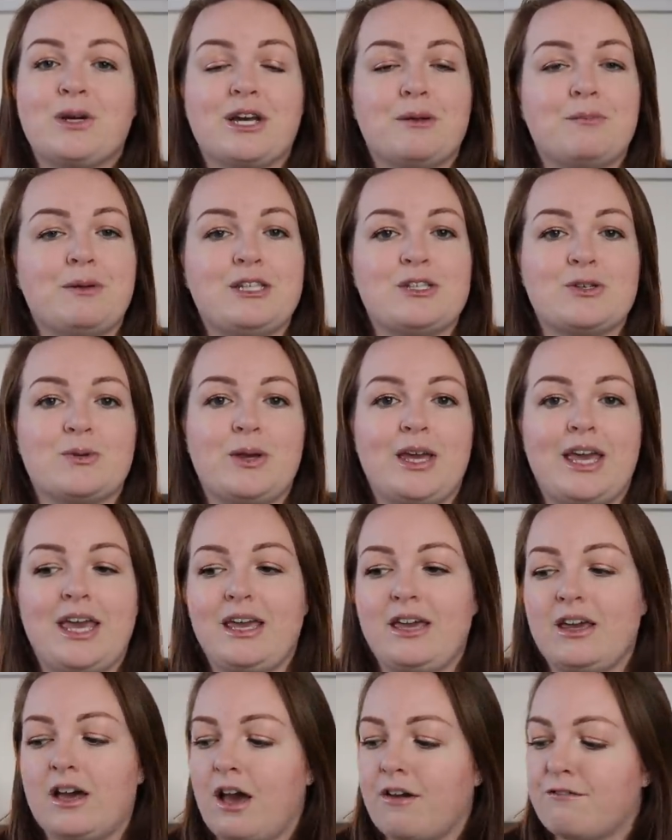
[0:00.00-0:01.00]
We're going to be
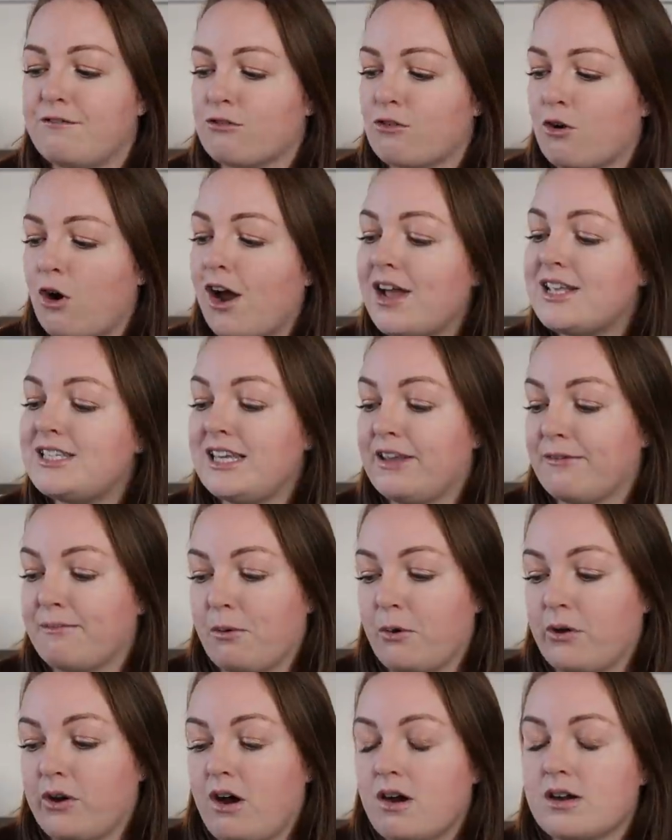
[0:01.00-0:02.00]
doing a variety of
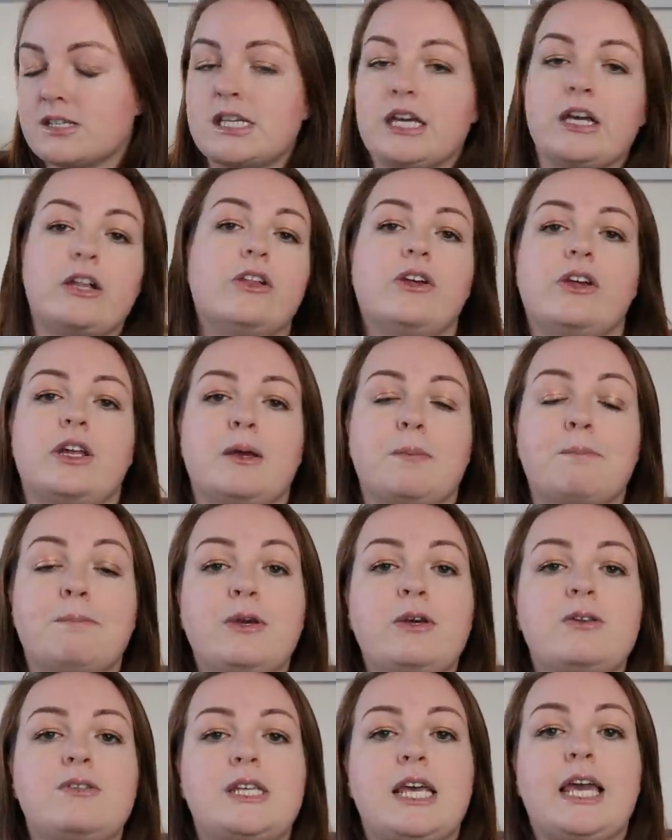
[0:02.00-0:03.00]
products, including
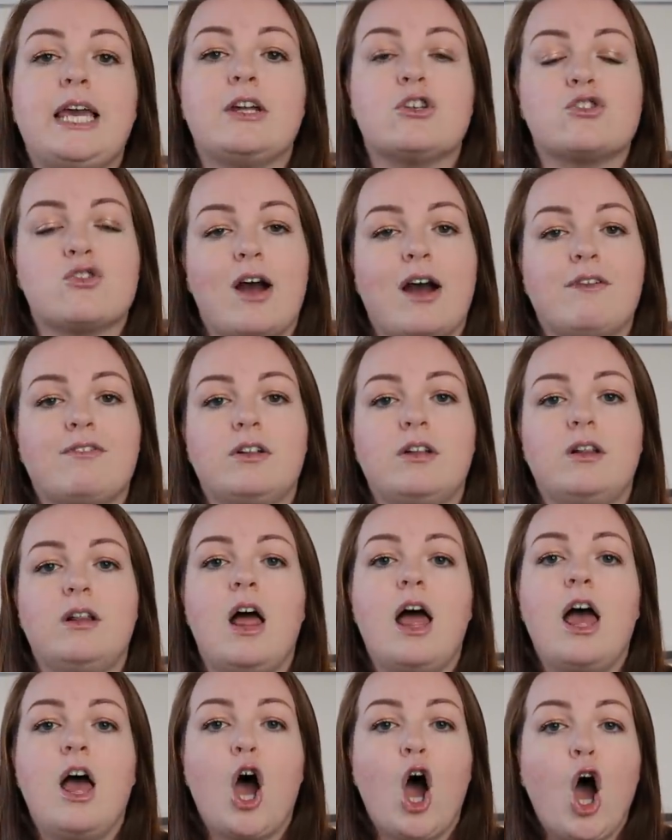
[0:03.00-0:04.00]
beauty,
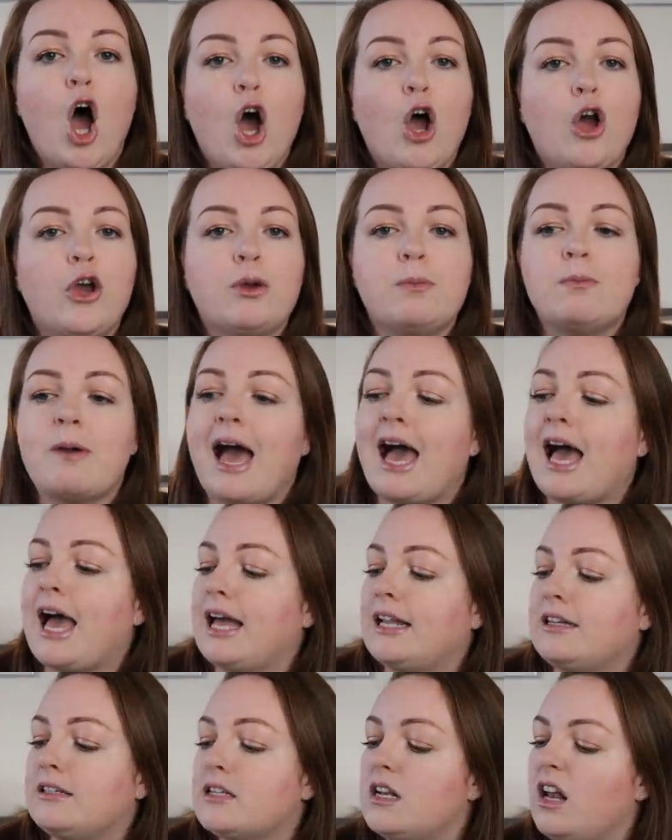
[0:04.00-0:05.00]
travel, home,
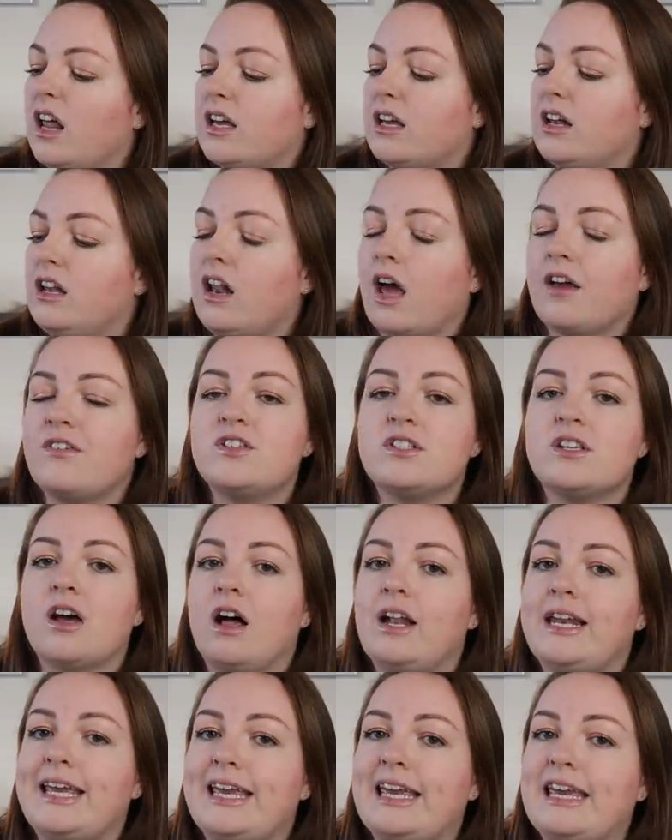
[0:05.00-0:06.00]
and like
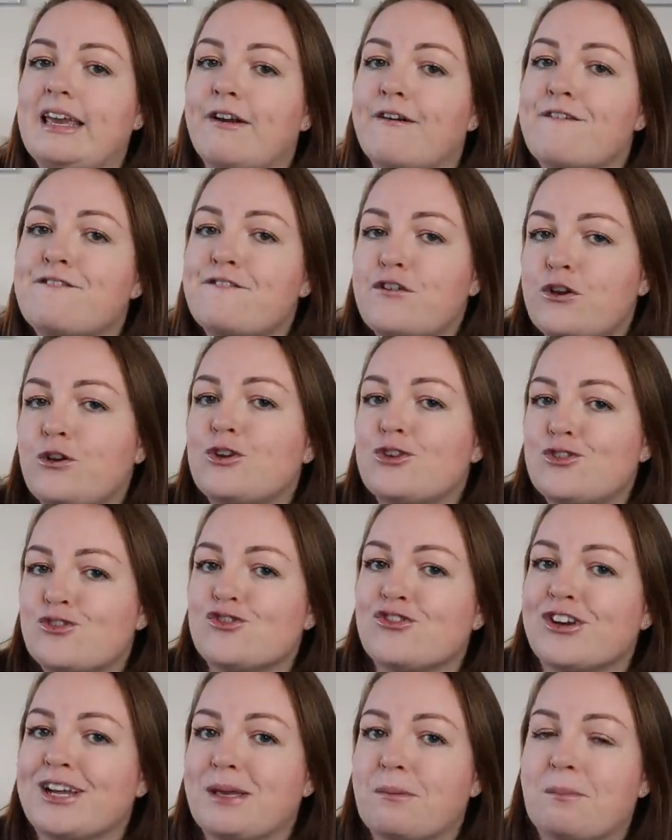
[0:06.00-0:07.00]
lifestyle-y food and
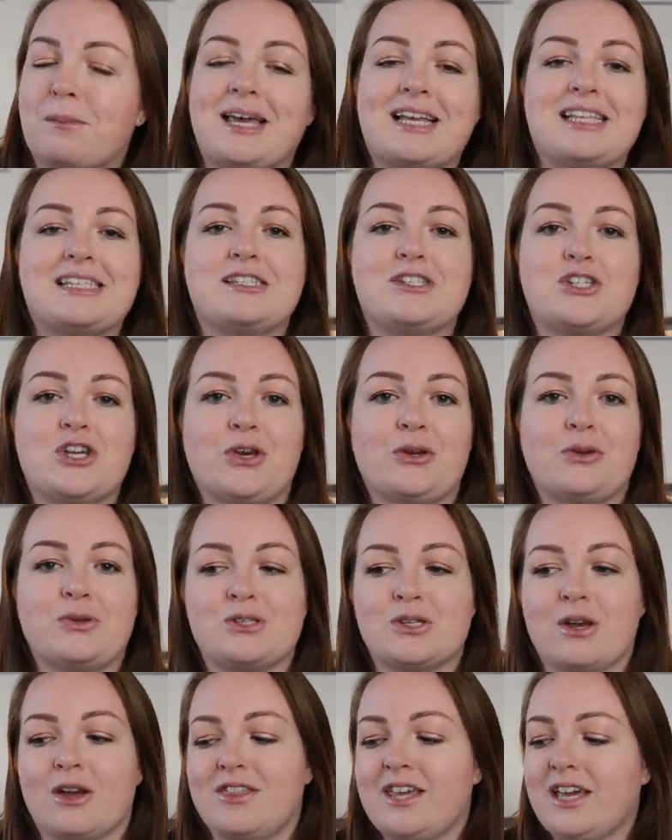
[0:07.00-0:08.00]
drink bits too.
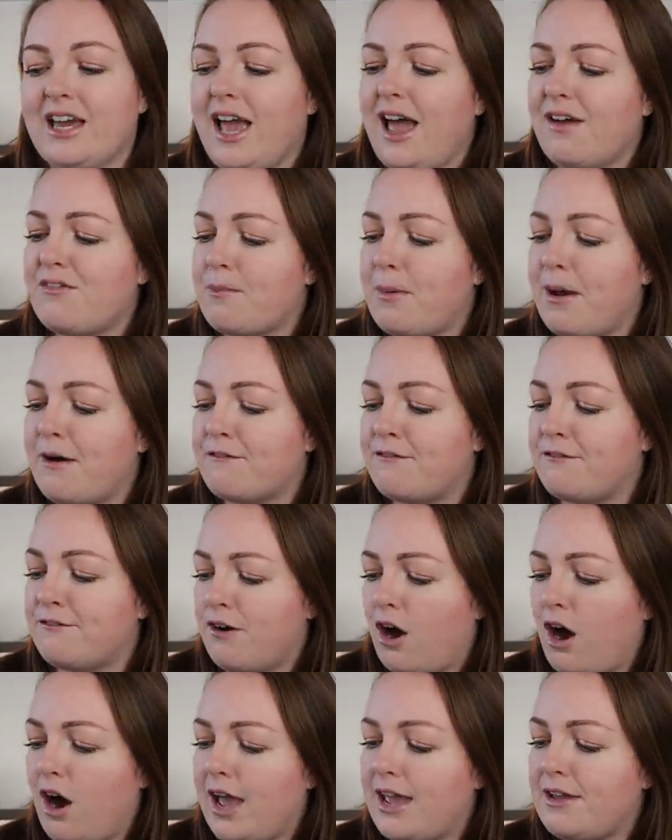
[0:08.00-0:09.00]
So I think I have about
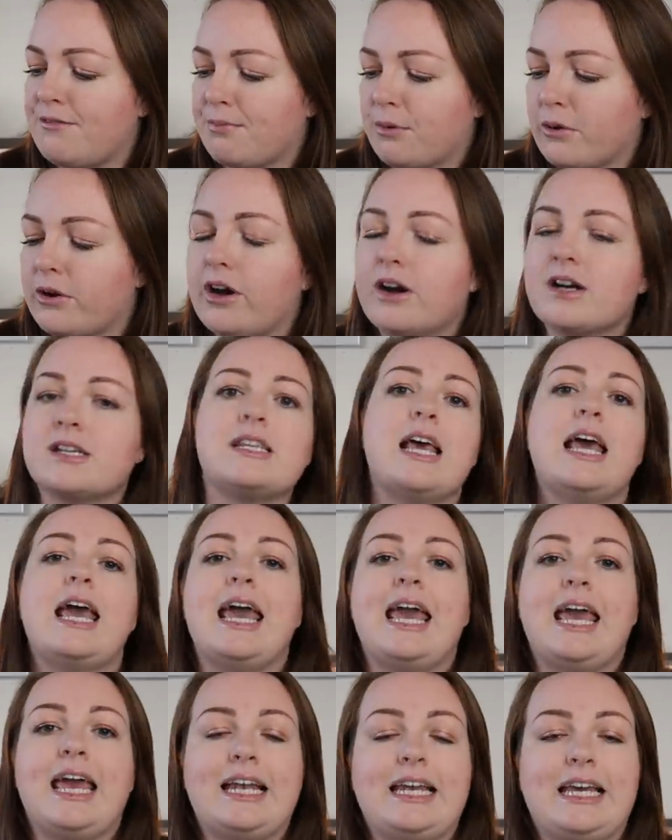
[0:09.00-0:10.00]
5 products
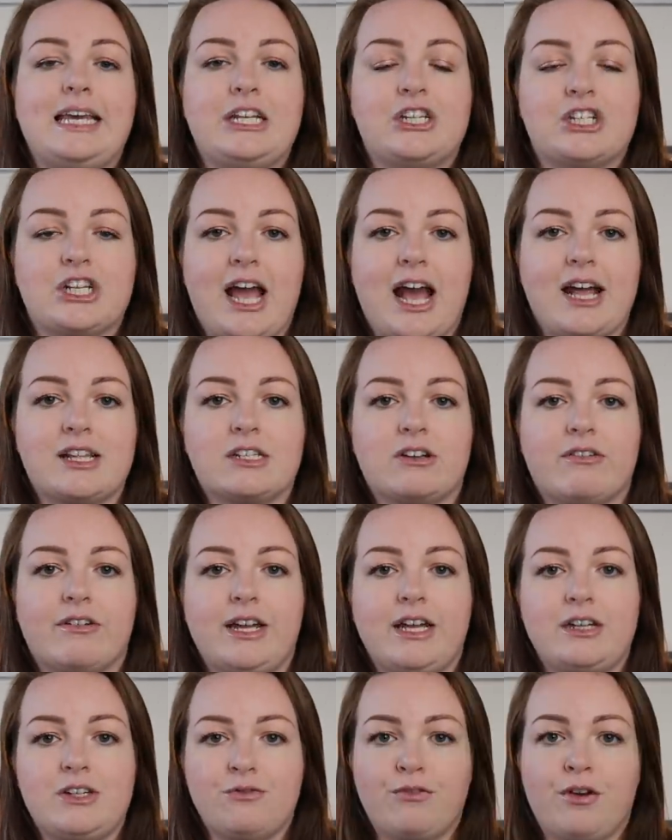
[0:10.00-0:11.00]
in each
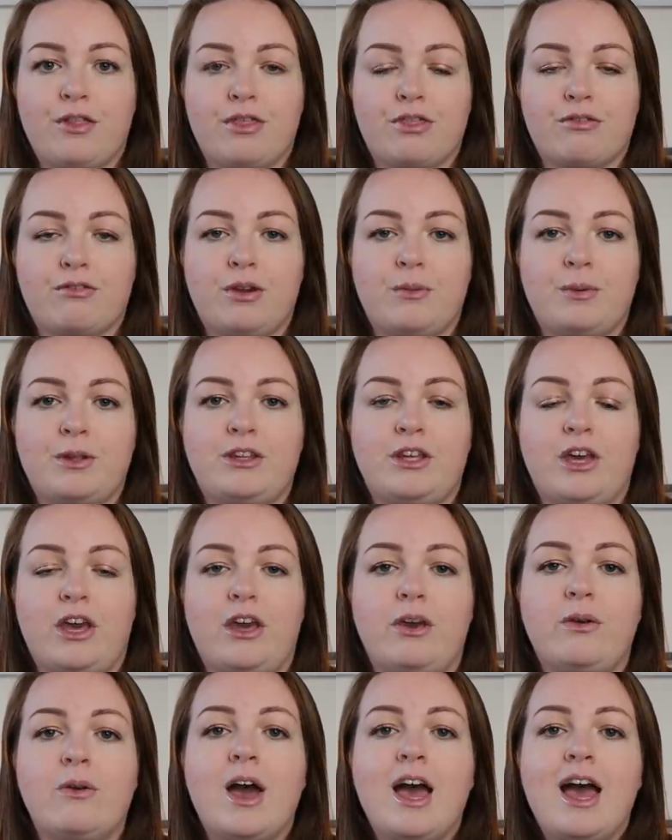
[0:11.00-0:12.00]
category to run through with
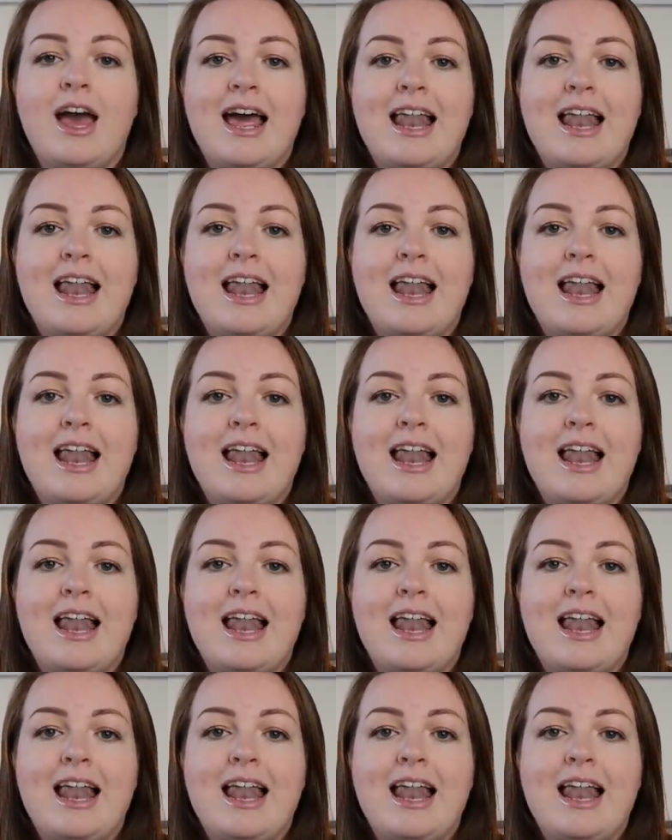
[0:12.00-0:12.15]
you.